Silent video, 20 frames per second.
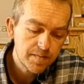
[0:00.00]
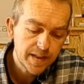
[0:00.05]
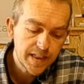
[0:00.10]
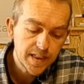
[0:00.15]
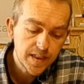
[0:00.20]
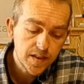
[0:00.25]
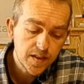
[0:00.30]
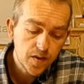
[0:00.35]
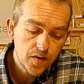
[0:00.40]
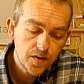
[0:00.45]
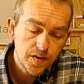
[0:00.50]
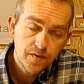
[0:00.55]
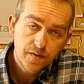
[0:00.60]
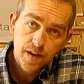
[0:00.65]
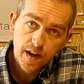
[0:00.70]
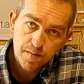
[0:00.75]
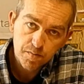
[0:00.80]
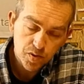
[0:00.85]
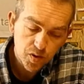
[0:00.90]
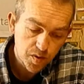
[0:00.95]
mm on the
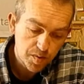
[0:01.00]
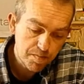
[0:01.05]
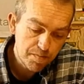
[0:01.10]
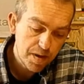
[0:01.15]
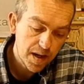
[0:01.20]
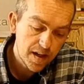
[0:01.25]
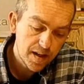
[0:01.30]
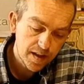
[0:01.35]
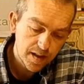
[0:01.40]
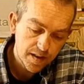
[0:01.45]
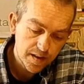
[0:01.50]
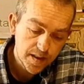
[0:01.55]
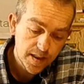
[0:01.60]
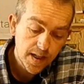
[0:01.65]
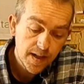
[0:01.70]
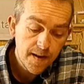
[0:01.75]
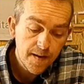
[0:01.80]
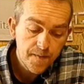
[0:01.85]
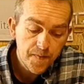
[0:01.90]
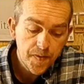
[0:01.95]
fretboard
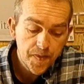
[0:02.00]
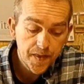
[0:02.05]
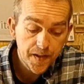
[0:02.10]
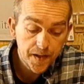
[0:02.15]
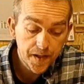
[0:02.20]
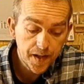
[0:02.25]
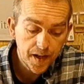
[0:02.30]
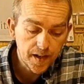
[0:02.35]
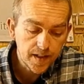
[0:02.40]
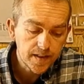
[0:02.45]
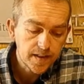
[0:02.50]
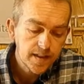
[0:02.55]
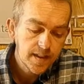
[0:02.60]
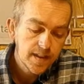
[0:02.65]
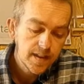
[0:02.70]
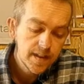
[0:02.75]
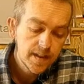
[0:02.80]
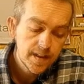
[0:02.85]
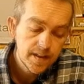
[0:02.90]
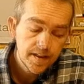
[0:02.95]
past the nut.
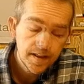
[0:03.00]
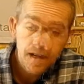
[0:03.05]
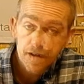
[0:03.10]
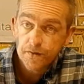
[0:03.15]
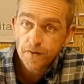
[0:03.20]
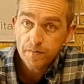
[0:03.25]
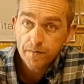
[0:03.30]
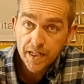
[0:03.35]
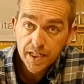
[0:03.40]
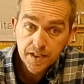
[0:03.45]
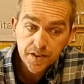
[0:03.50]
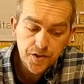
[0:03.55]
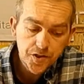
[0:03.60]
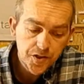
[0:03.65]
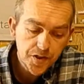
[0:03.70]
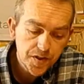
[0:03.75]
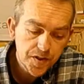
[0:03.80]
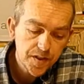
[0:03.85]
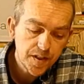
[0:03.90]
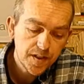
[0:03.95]
That for me is
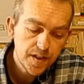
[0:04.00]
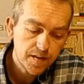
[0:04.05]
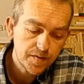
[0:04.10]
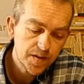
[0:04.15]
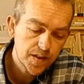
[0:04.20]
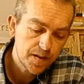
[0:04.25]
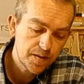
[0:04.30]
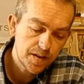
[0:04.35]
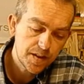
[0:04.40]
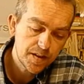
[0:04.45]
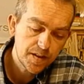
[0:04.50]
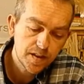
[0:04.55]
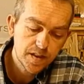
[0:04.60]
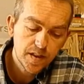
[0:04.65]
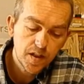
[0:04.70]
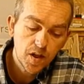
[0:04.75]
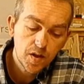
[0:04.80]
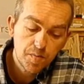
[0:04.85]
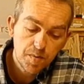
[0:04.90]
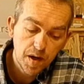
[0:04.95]
just enough so that the
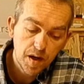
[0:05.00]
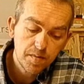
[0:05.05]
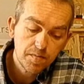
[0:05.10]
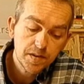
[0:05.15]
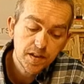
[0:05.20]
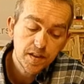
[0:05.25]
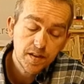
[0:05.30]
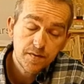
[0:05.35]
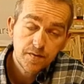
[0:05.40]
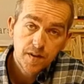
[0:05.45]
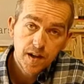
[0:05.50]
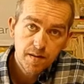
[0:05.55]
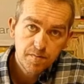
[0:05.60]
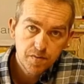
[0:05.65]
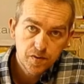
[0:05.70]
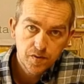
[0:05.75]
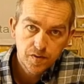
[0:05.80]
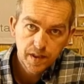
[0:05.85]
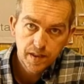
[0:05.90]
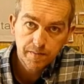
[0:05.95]
slope up to the
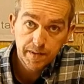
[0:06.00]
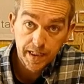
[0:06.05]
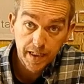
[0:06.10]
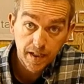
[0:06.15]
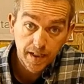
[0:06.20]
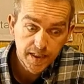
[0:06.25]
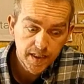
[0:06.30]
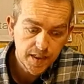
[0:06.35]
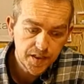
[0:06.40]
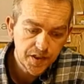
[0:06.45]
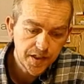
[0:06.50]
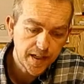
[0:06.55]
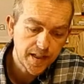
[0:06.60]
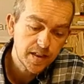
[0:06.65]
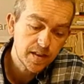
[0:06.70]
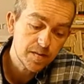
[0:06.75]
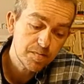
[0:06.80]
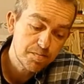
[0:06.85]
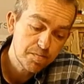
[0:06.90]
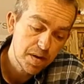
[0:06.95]
fretboard can be nice and
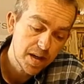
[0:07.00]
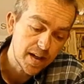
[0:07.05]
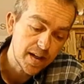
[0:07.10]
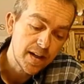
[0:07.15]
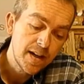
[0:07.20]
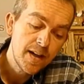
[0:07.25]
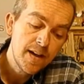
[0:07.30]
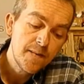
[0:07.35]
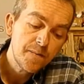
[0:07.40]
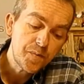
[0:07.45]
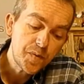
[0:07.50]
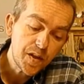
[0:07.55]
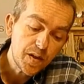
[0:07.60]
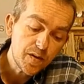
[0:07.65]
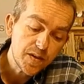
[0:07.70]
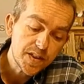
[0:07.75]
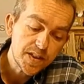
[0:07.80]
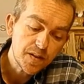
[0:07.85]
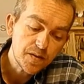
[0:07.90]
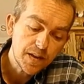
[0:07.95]
gentle, but
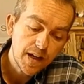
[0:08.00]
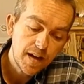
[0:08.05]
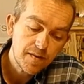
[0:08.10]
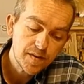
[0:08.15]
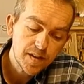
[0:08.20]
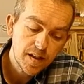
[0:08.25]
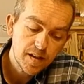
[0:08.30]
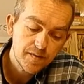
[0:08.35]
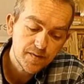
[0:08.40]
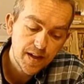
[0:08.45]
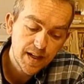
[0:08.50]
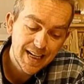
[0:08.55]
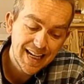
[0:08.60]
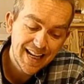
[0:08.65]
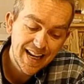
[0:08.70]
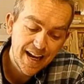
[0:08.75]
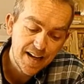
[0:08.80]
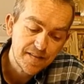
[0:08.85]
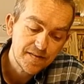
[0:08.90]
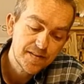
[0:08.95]
you still have enough
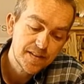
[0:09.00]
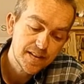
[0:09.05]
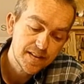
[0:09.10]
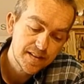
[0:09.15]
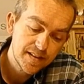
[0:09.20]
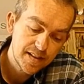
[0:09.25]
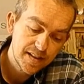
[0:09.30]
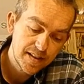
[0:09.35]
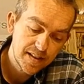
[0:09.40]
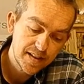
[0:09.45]
left